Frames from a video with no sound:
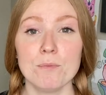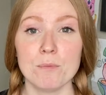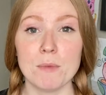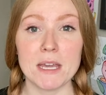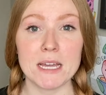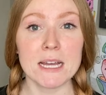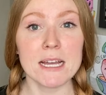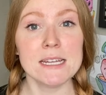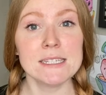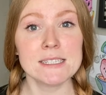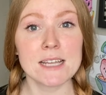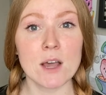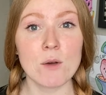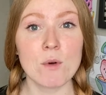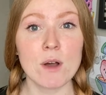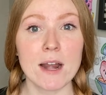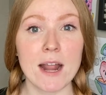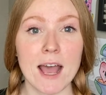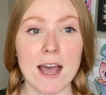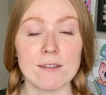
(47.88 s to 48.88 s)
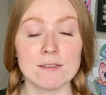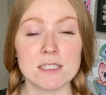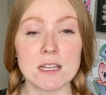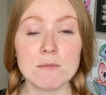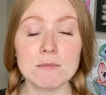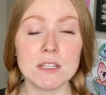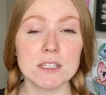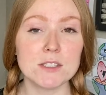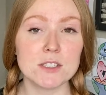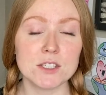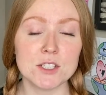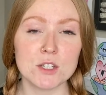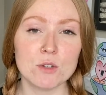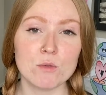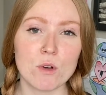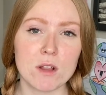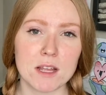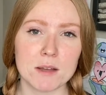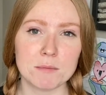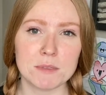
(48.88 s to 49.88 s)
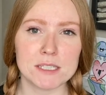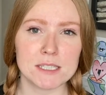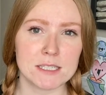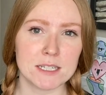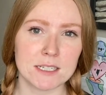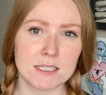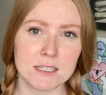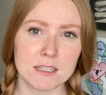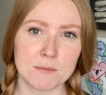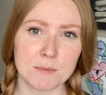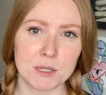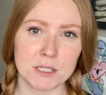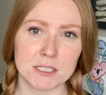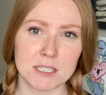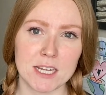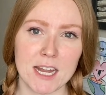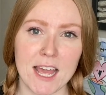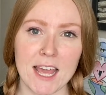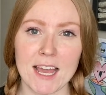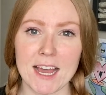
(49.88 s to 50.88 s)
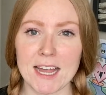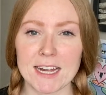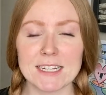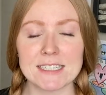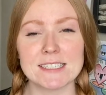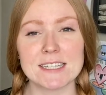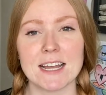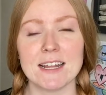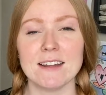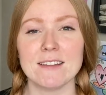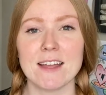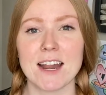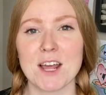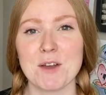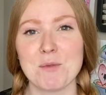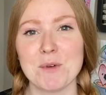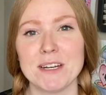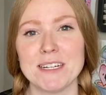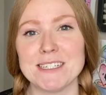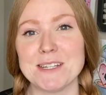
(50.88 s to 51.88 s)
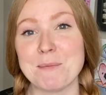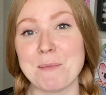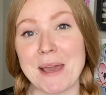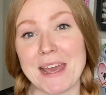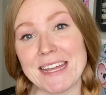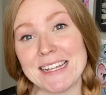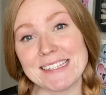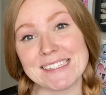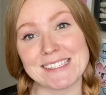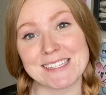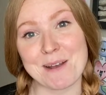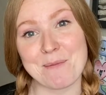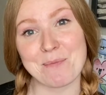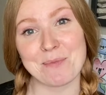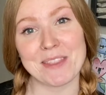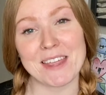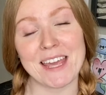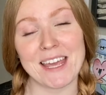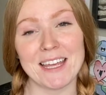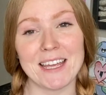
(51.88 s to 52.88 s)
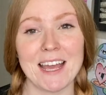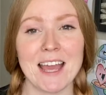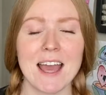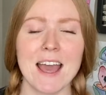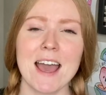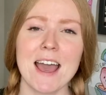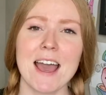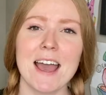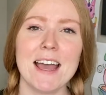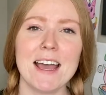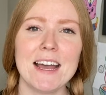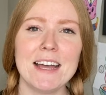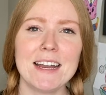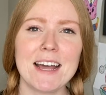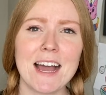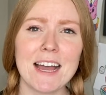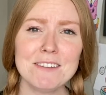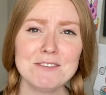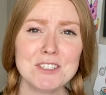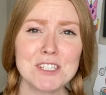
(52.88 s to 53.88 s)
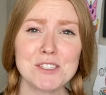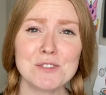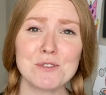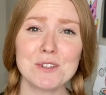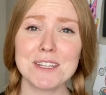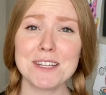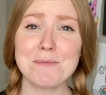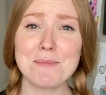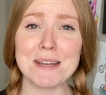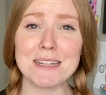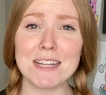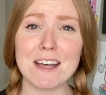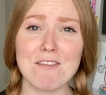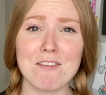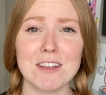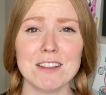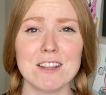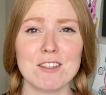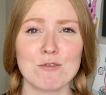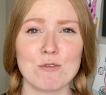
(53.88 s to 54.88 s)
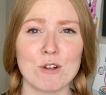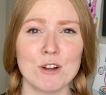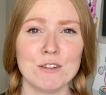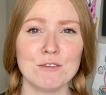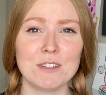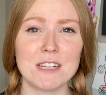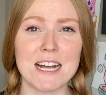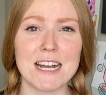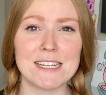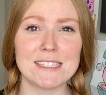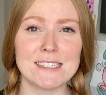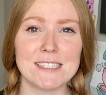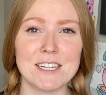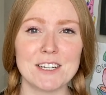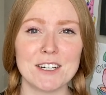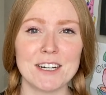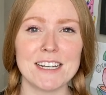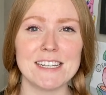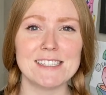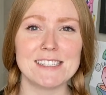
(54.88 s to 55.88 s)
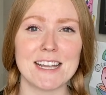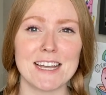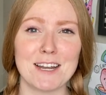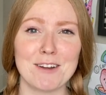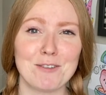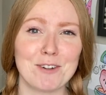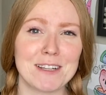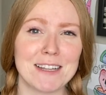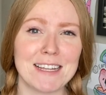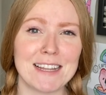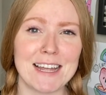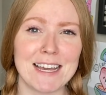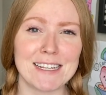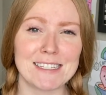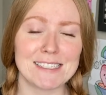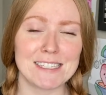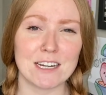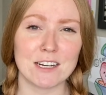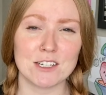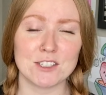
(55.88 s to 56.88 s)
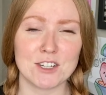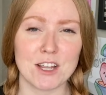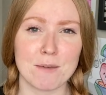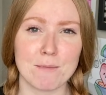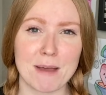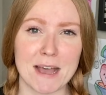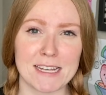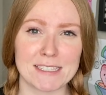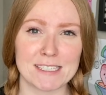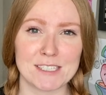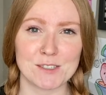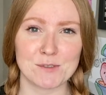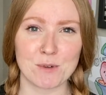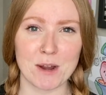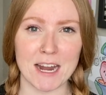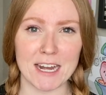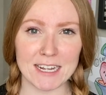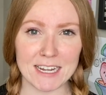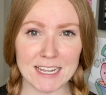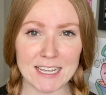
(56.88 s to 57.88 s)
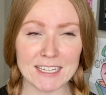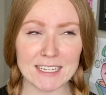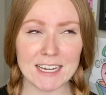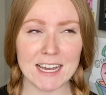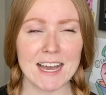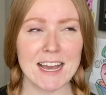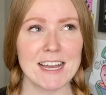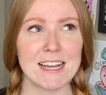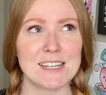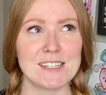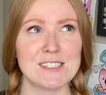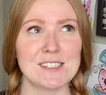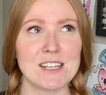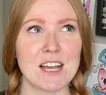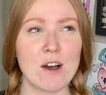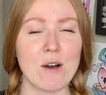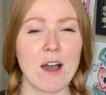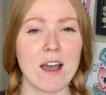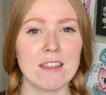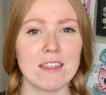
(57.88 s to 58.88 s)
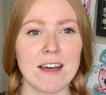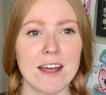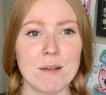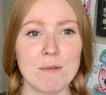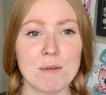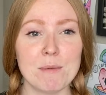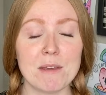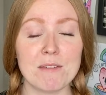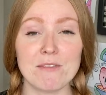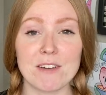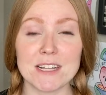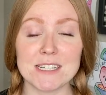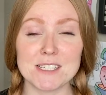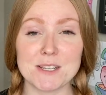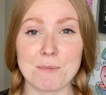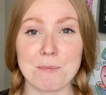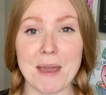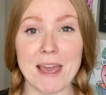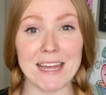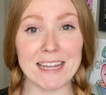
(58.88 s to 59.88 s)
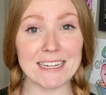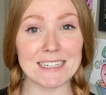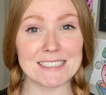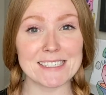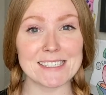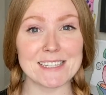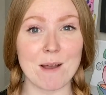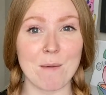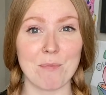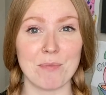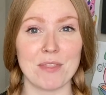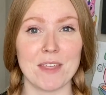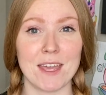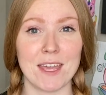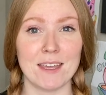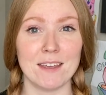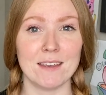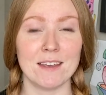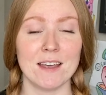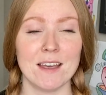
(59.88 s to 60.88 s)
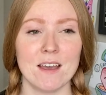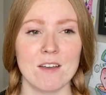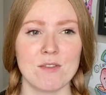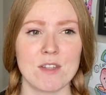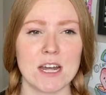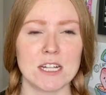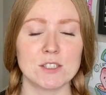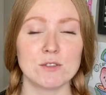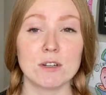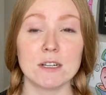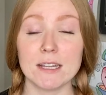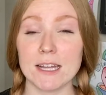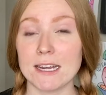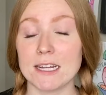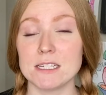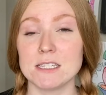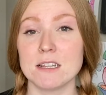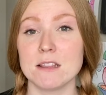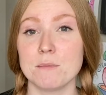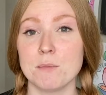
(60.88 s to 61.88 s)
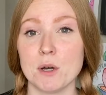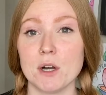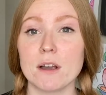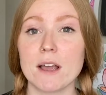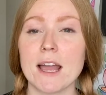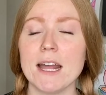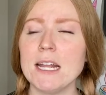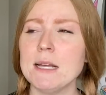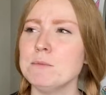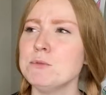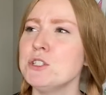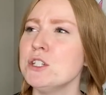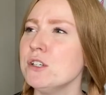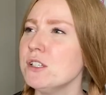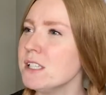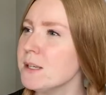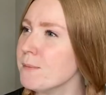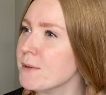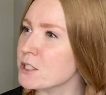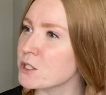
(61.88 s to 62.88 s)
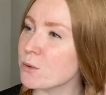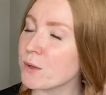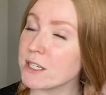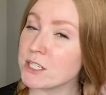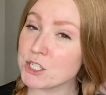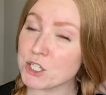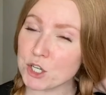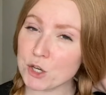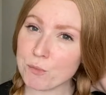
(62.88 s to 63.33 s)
because I want to have something to do while I'm listening to the book today, I decided that I wanted to paint something. And I've just really been loving the Throne of Glass series, and I really like Sarah J. Maas's writing. So I thought it would be fun to paint something that's related to the book. And I'm choosing between two